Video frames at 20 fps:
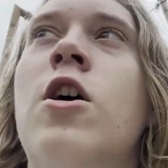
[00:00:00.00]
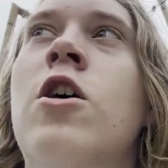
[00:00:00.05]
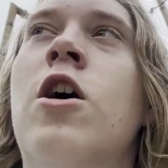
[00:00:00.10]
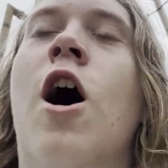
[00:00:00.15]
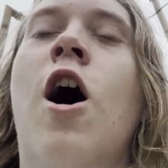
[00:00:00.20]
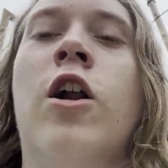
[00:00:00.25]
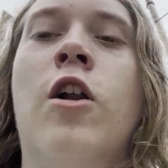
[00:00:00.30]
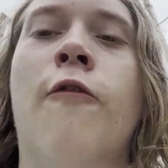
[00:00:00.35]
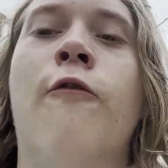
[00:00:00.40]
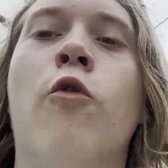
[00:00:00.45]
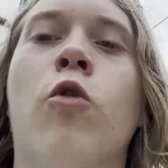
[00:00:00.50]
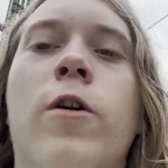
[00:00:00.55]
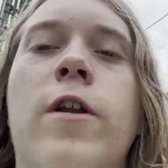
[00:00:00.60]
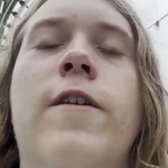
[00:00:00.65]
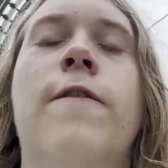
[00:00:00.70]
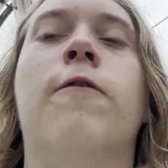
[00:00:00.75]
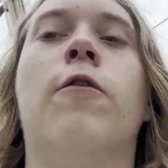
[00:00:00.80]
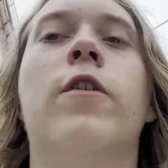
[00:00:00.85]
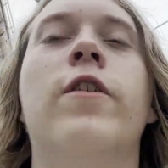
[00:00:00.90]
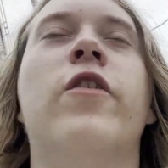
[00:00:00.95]
on a 40
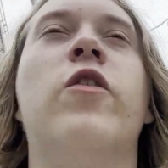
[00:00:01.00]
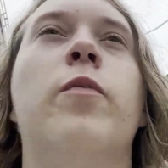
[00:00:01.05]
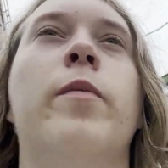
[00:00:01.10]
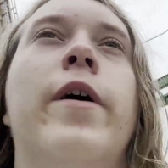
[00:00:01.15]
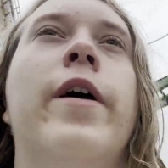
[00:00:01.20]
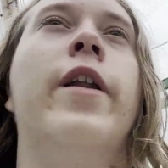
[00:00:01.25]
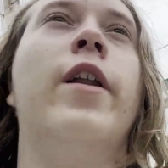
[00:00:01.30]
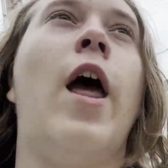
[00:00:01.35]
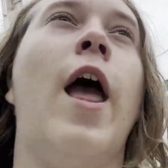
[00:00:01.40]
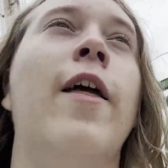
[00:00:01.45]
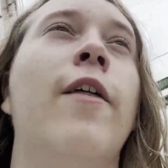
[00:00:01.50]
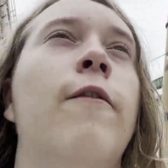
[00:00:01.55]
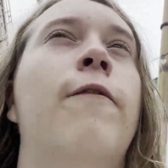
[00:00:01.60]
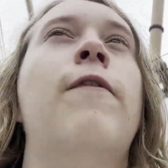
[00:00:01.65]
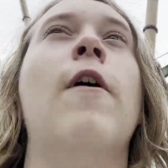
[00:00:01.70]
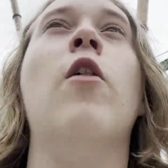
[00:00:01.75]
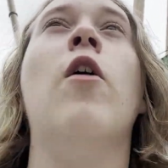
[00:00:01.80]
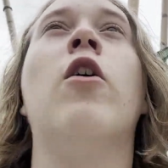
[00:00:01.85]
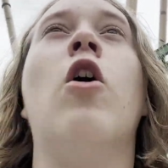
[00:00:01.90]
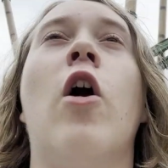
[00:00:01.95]
free spin. It
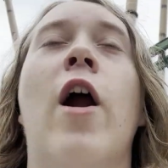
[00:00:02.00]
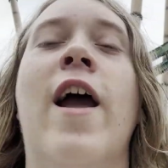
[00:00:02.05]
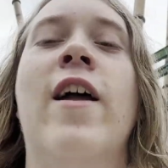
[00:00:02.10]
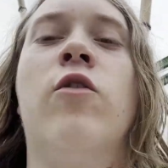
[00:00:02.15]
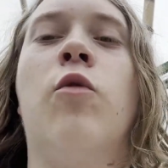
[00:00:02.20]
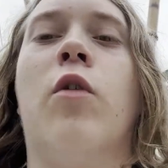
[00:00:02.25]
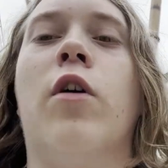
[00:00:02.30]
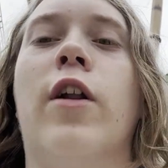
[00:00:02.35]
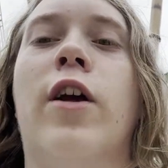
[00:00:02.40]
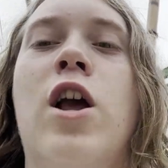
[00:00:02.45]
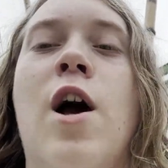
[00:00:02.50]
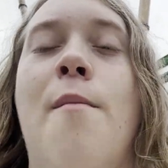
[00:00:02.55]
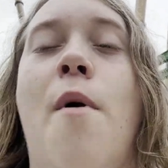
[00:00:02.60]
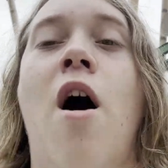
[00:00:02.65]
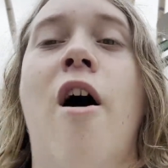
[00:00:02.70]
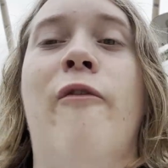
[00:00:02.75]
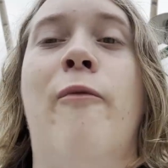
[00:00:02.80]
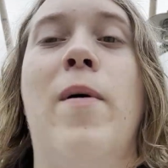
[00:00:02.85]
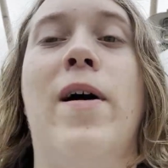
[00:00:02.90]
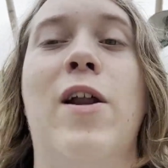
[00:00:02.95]
felt like our heads were gonna come
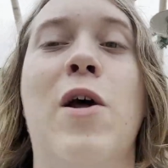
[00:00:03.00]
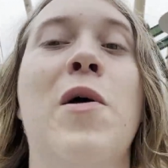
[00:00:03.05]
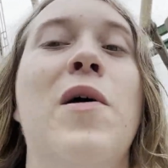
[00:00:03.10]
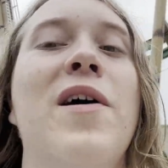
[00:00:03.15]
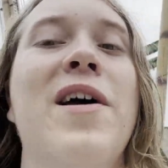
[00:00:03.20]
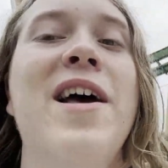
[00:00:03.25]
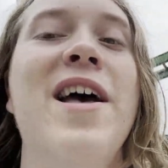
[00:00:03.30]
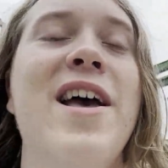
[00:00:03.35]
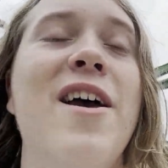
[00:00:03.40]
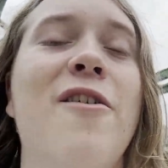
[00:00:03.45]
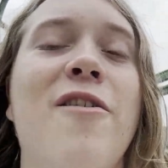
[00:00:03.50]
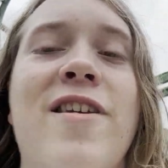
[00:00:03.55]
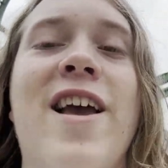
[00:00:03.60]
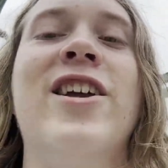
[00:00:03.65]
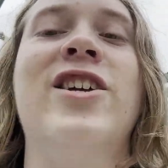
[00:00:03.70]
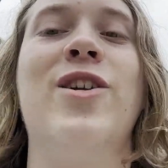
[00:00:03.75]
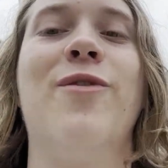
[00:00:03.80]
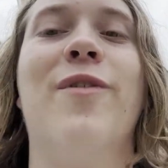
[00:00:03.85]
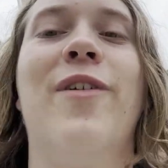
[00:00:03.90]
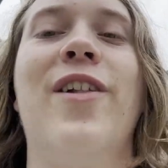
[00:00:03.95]
off, but it was
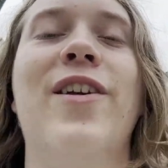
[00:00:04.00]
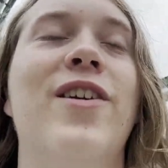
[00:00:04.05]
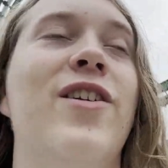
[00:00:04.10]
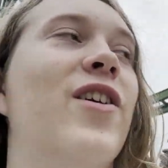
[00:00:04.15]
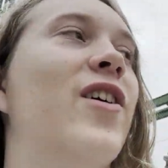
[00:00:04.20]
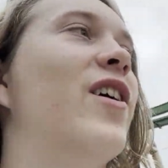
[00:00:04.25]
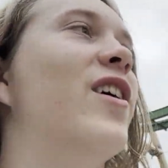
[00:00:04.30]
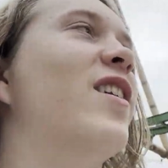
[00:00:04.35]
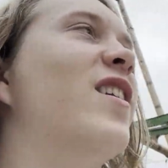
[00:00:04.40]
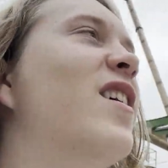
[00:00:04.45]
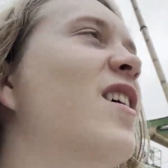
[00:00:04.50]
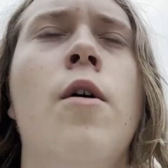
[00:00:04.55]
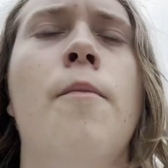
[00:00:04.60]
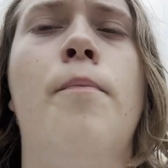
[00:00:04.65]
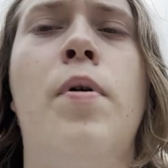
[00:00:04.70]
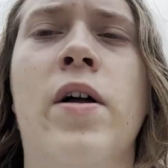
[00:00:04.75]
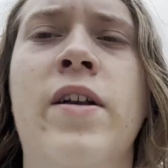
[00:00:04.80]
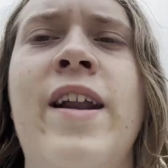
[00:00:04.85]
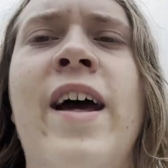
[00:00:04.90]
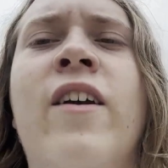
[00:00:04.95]
actually really good.
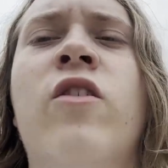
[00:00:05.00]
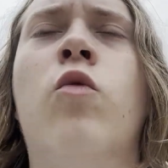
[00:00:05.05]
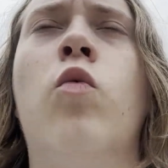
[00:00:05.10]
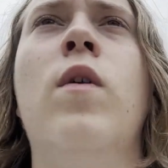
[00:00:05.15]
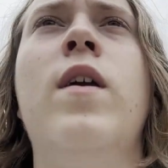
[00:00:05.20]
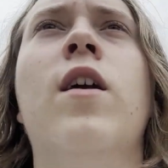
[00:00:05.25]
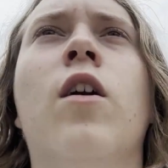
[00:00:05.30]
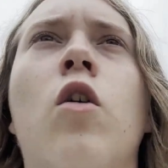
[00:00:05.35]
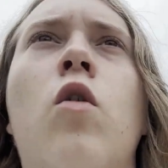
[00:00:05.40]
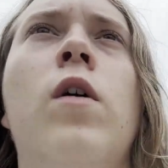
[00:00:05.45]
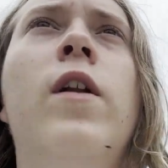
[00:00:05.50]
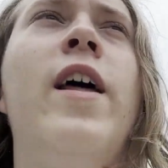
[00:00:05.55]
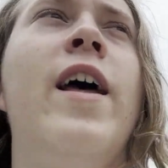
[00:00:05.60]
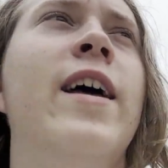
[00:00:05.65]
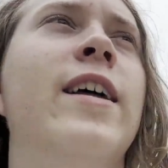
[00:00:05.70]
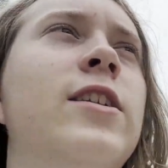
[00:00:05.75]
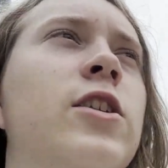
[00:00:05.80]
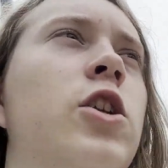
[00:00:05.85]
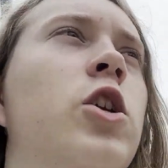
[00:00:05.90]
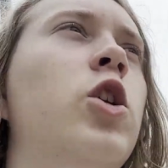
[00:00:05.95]
But next we are going to
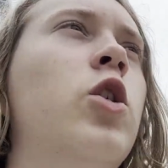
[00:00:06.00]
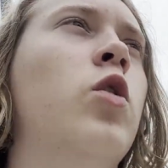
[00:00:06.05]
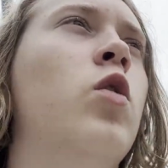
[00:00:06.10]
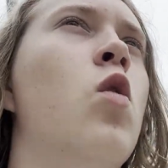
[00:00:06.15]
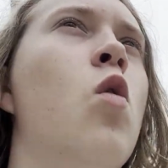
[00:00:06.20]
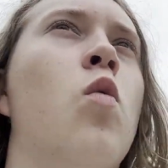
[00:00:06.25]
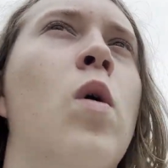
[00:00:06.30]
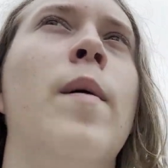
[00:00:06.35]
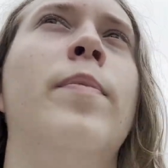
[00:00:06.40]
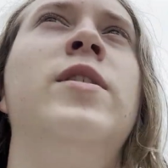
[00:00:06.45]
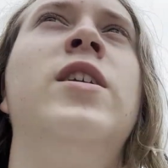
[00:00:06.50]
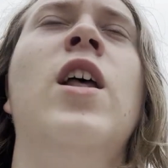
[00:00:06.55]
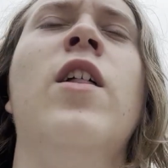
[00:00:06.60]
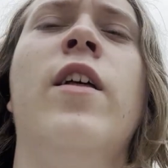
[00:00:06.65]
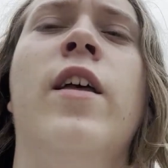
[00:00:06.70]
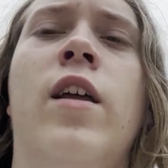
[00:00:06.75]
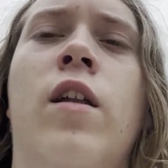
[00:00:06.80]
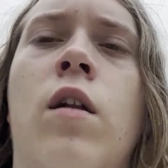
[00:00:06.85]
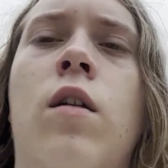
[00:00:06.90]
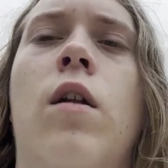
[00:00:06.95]
head to
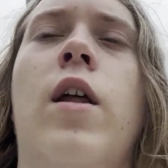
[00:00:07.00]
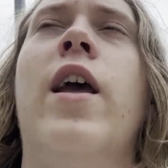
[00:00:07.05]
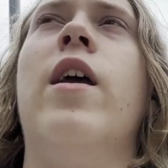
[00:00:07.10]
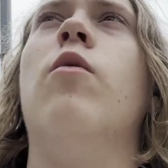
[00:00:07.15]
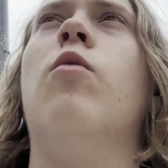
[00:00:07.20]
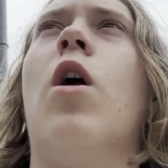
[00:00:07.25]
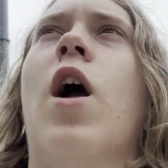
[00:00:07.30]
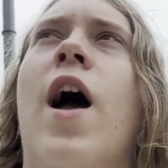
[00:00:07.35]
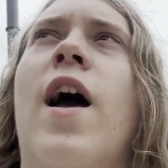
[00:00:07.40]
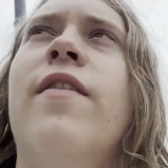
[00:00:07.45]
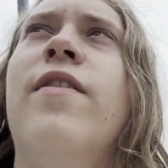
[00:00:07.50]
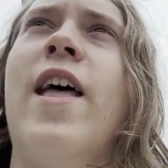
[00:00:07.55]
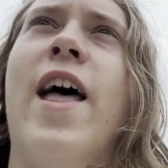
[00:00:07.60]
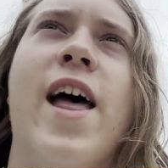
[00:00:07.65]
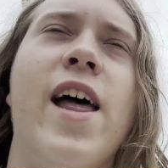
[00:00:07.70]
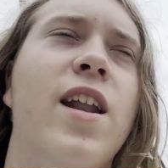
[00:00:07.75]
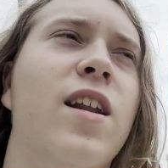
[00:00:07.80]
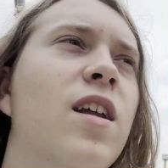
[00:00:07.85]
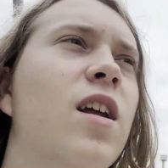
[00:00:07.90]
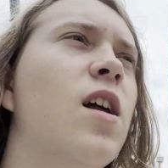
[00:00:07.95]
Reptilian, a ride
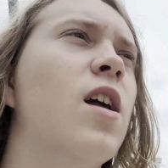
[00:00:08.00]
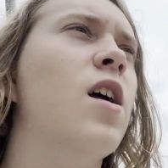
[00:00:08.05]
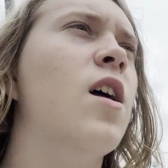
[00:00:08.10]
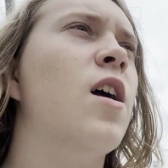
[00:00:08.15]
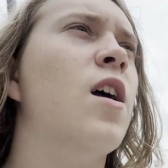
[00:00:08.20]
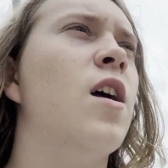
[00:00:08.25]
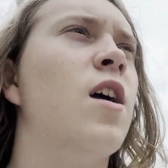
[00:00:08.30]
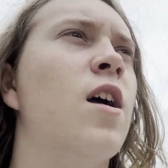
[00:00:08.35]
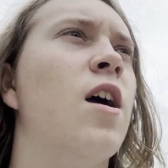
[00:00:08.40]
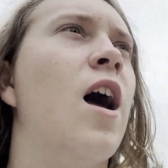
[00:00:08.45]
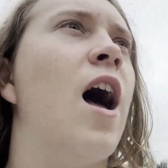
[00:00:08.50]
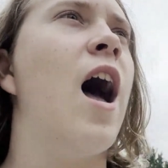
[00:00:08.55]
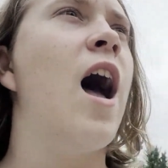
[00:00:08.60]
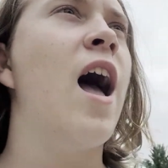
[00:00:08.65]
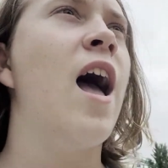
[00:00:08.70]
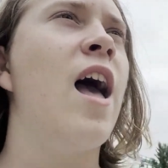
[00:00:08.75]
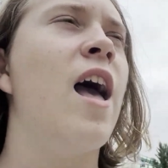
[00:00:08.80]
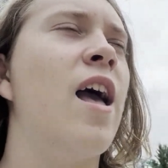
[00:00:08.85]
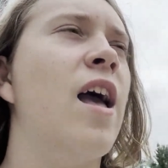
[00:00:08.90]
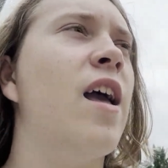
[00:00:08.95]
that
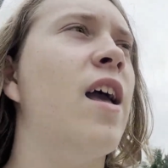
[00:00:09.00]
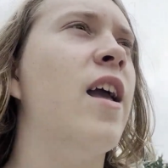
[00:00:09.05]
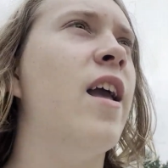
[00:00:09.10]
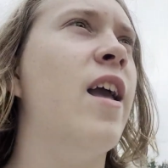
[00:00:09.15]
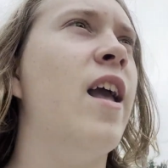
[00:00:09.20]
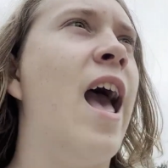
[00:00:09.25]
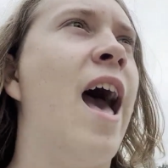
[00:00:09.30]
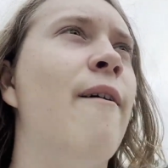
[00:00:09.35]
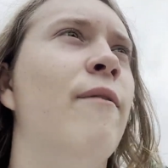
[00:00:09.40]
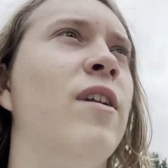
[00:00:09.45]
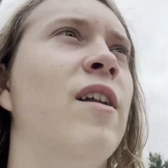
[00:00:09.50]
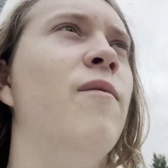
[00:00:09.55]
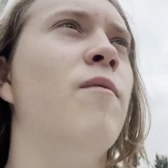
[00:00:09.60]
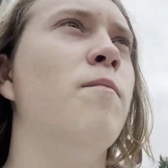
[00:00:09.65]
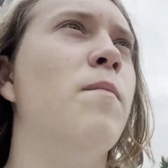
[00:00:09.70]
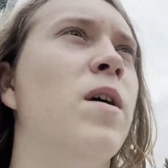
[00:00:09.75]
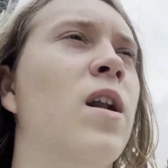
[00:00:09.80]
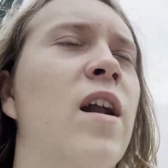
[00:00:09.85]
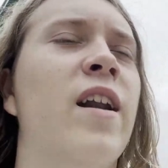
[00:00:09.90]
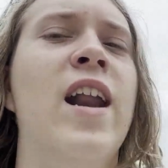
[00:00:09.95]
I haven't
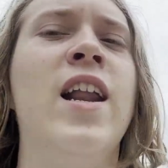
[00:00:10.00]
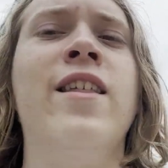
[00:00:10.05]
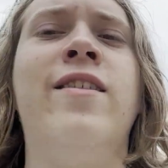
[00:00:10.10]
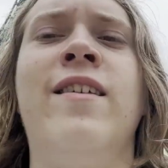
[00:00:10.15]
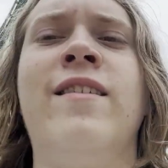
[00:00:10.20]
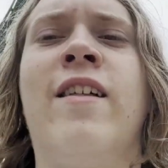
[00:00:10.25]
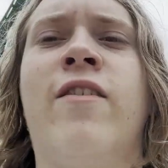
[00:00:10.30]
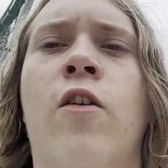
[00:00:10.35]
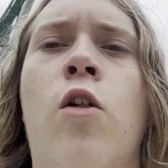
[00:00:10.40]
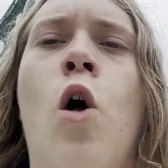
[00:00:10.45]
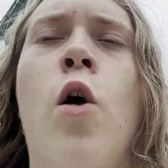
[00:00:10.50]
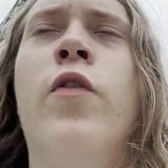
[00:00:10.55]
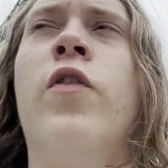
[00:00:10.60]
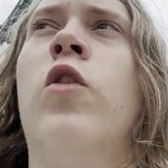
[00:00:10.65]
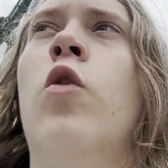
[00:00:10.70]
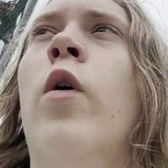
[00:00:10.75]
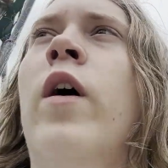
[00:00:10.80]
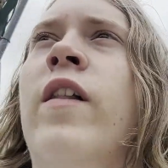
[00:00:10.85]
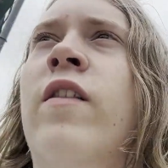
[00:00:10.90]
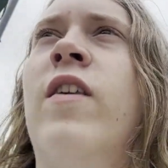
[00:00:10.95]
even been on anything that's
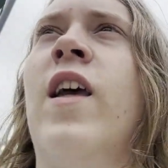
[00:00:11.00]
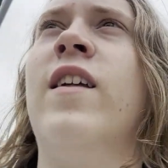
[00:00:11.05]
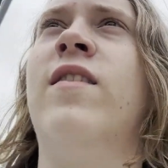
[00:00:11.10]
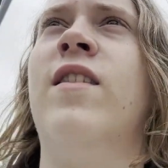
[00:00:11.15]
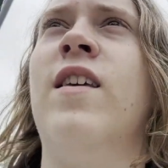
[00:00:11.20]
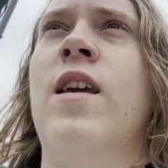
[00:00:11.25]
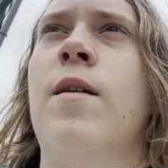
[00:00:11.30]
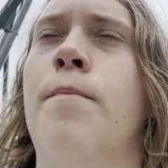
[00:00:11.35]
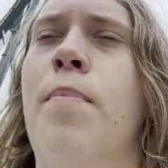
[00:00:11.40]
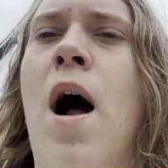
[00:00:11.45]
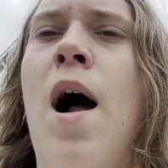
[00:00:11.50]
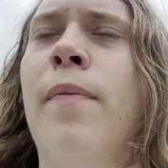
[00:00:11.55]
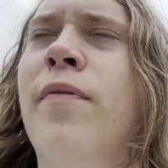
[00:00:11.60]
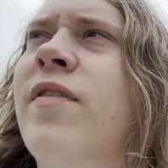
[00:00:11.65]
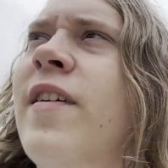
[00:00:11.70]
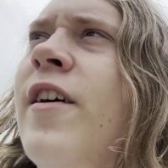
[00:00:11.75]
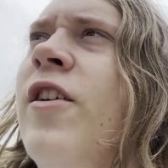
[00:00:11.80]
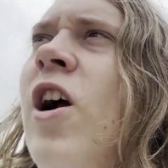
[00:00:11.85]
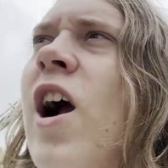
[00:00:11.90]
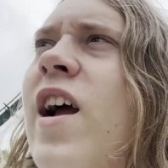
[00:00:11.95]
close to it. It's like the
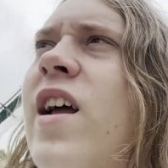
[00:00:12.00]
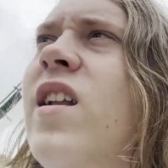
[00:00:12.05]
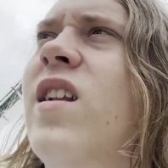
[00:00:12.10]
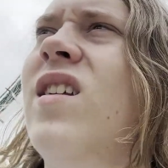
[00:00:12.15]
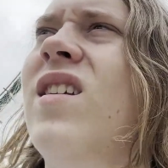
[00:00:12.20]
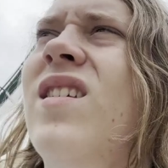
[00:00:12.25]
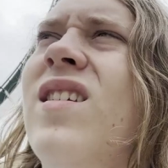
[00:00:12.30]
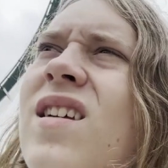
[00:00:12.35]
bobsled, right?